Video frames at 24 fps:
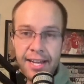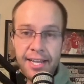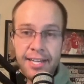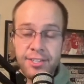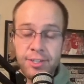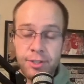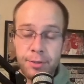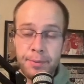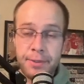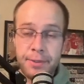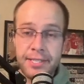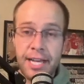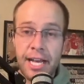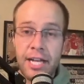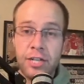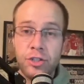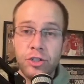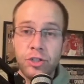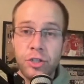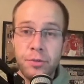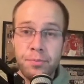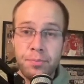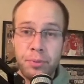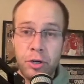is to
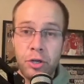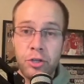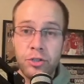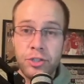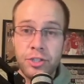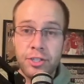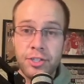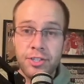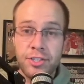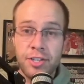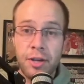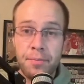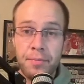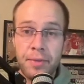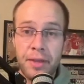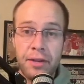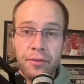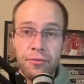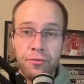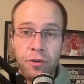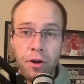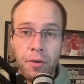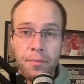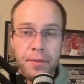potentially purchase something
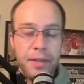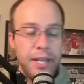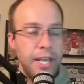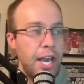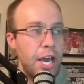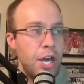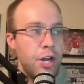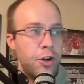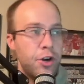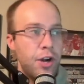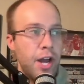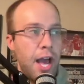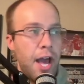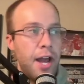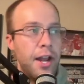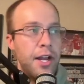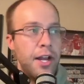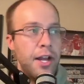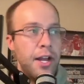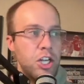from the internet.